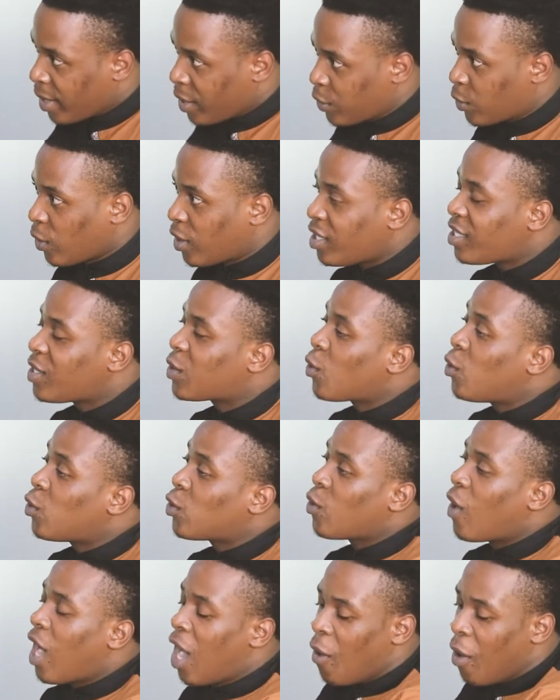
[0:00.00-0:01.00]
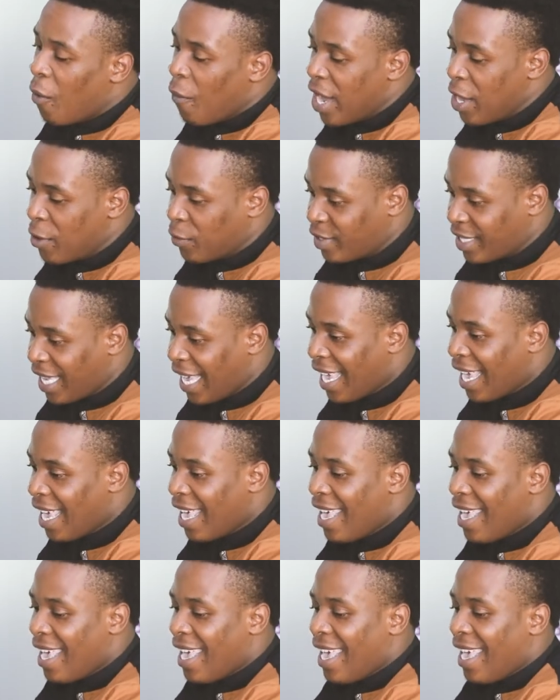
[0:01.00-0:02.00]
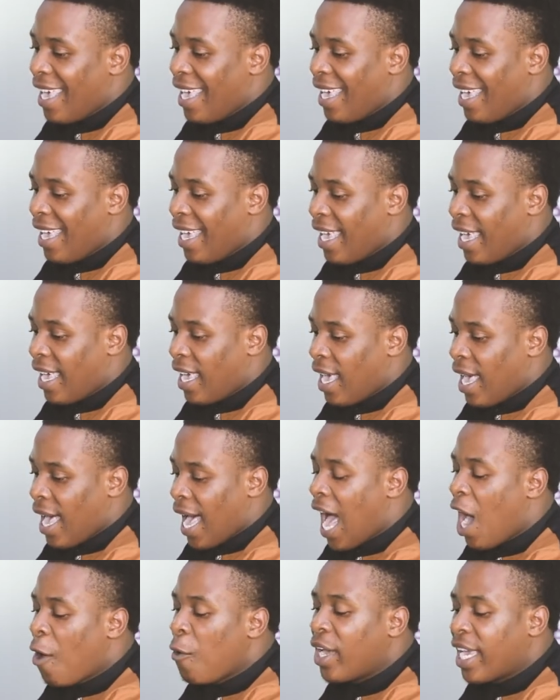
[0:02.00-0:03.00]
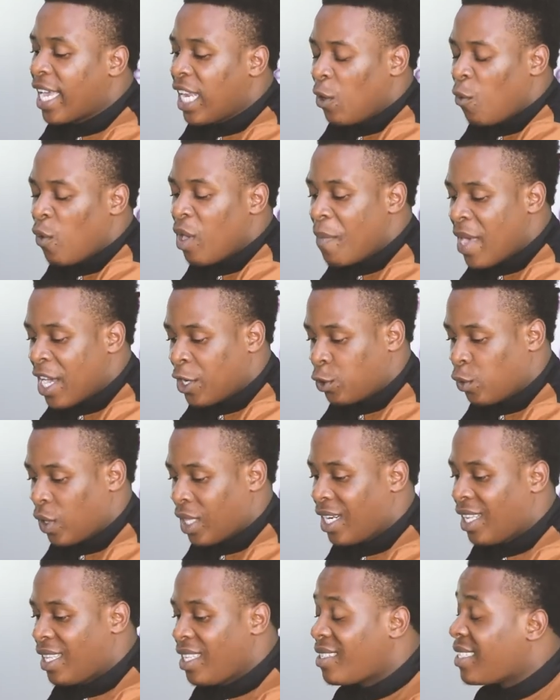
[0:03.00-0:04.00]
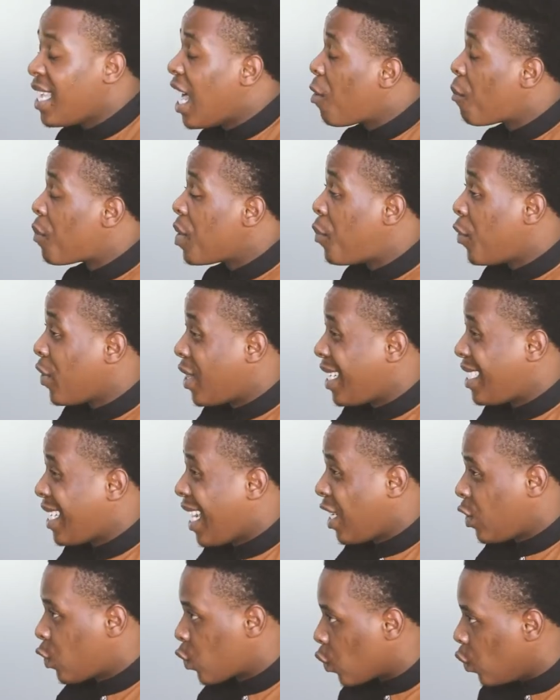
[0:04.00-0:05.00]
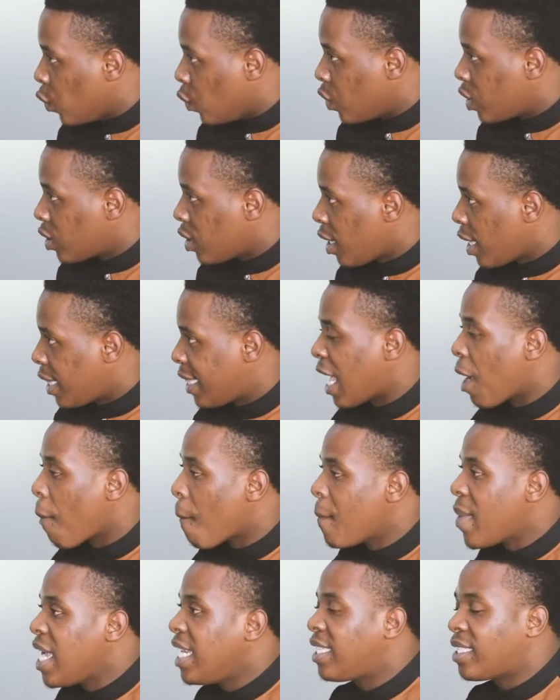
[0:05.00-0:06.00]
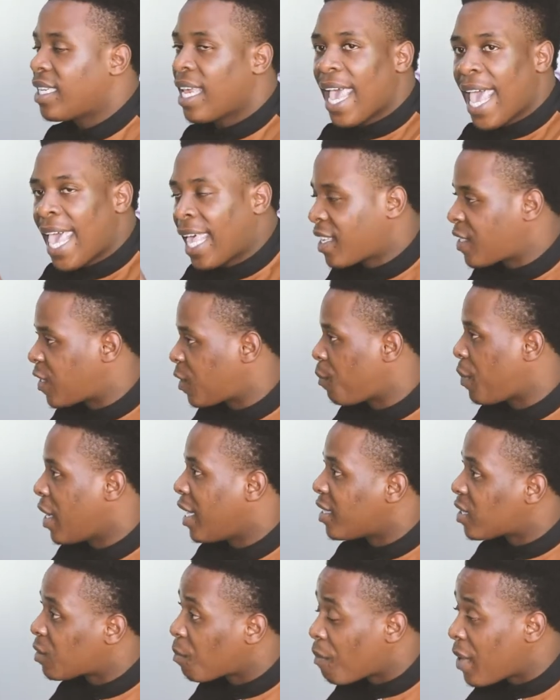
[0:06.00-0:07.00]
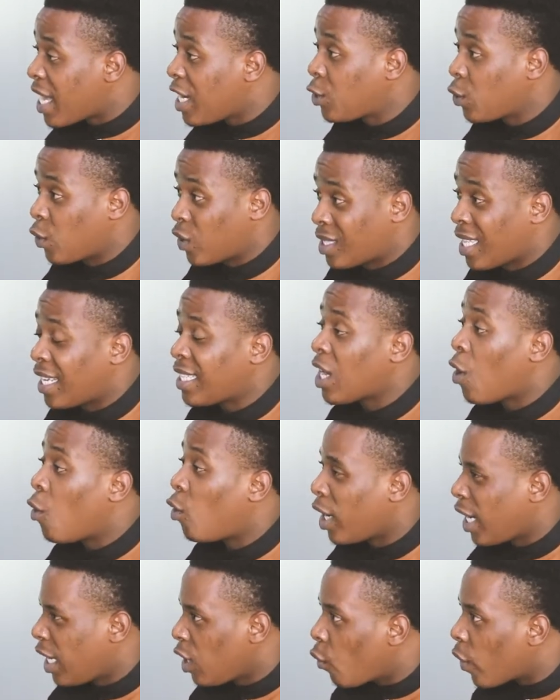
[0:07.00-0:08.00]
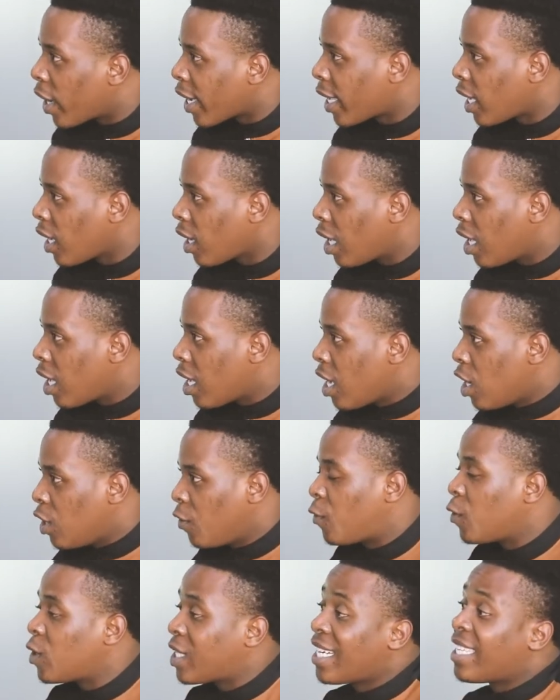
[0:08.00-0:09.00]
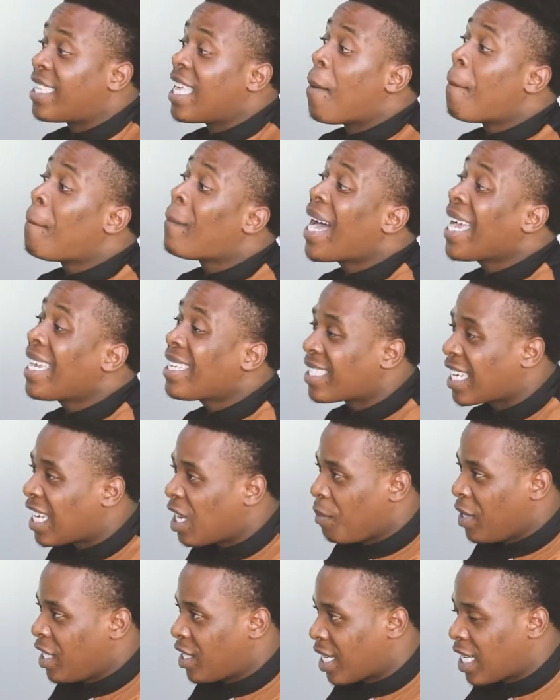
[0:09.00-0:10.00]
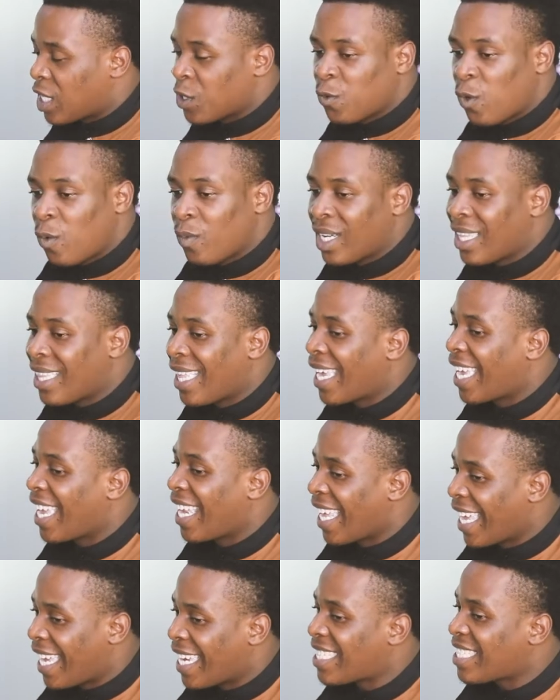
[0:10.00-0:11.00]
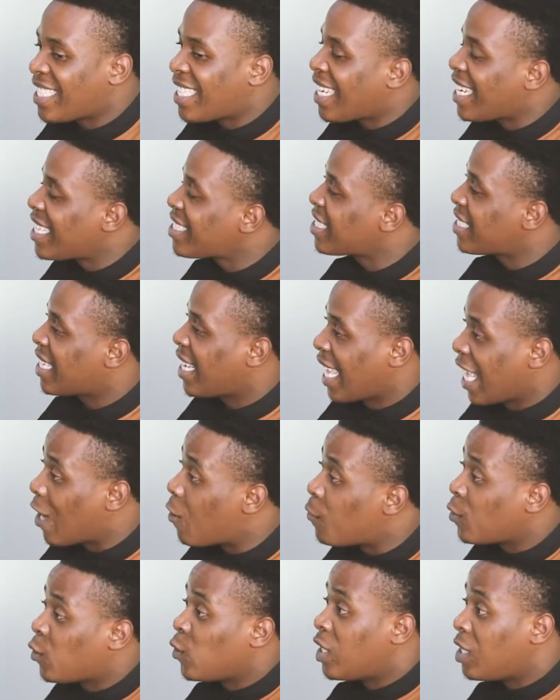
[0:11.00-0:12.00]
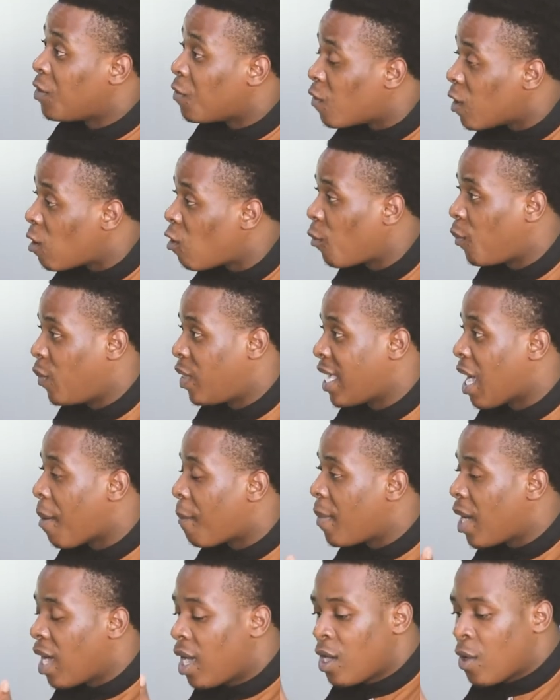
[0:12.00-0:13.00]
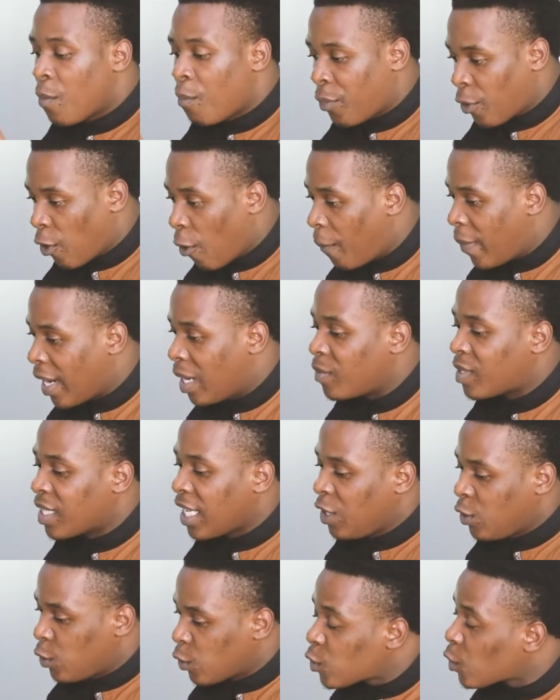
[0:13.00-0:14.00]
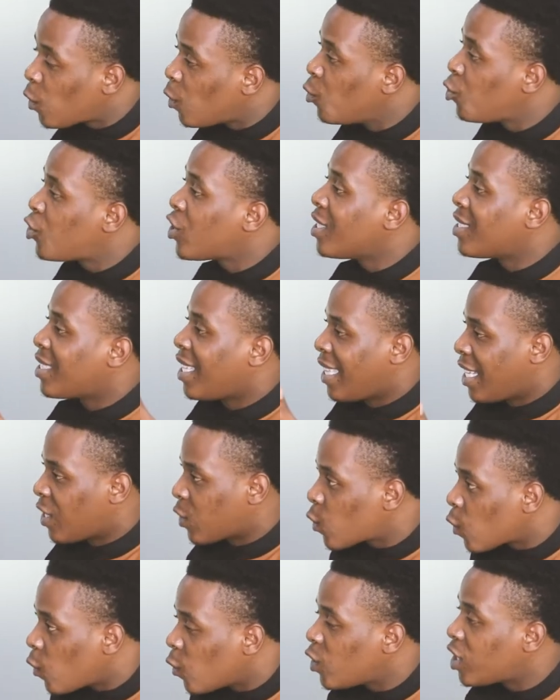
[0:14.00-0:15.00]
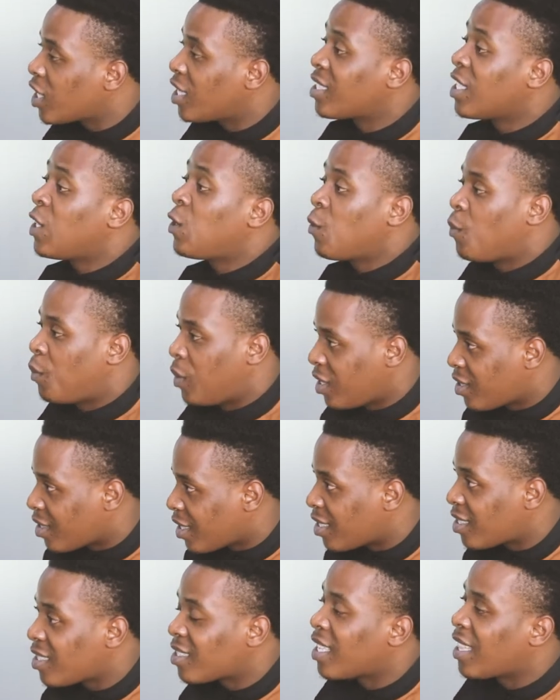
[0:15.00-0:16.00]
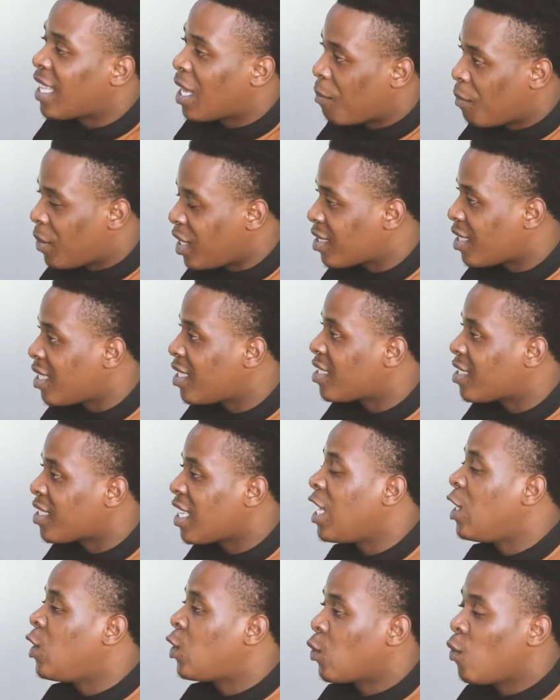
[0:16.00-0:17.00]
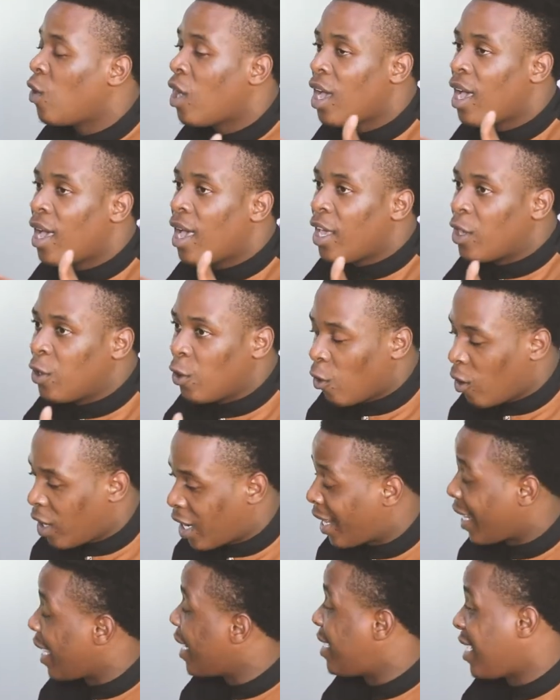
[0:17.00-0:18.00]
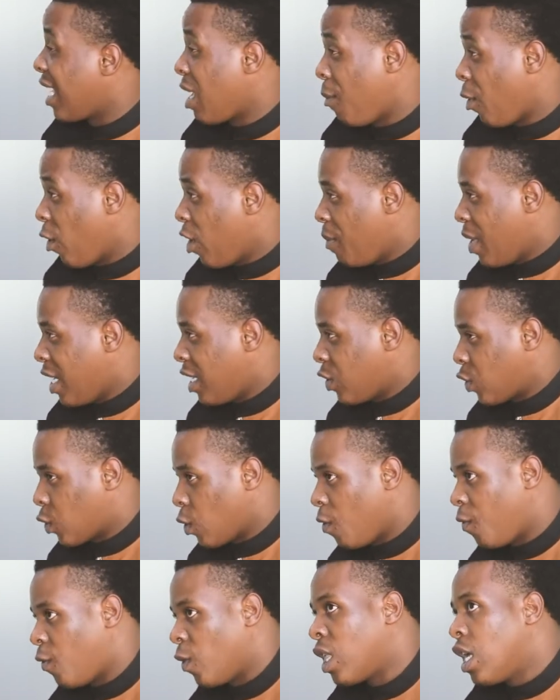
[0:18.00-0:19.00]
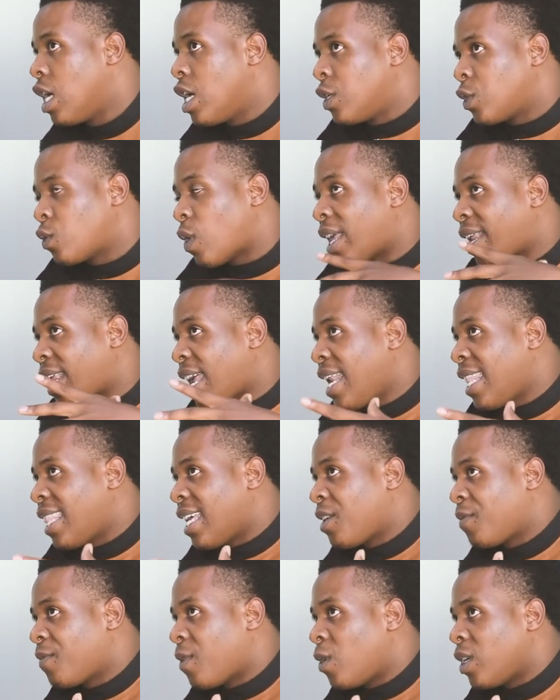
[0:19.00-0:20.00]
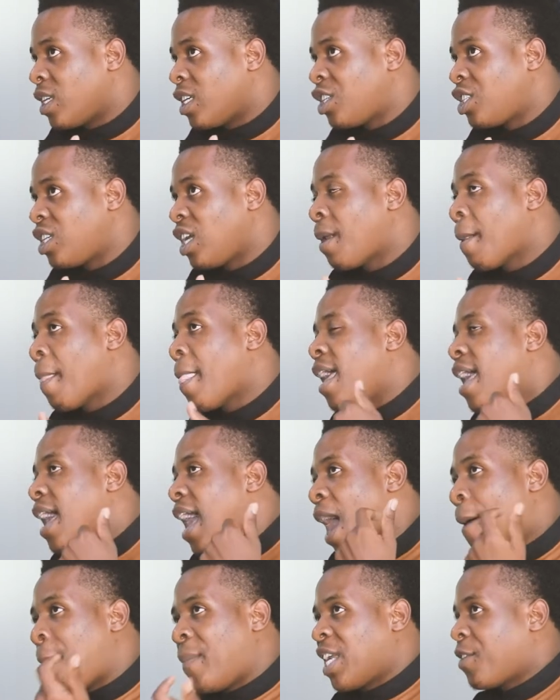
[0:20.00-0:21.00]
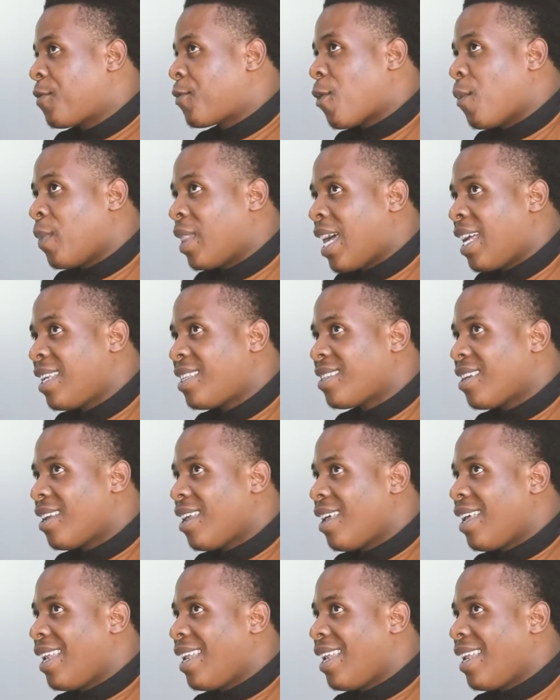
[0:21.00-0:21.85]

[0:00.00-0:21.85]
So this is also our way of saying, how can we make sure that these young people that are in schools, they meet experts, mentors that are already working, so that their mind can be transformed and they can get the necessary help to develop their problems into solutions and their solutions into businesses and their businesses into, you know, creating employment and so forth. So I run that foundation. Apart from that,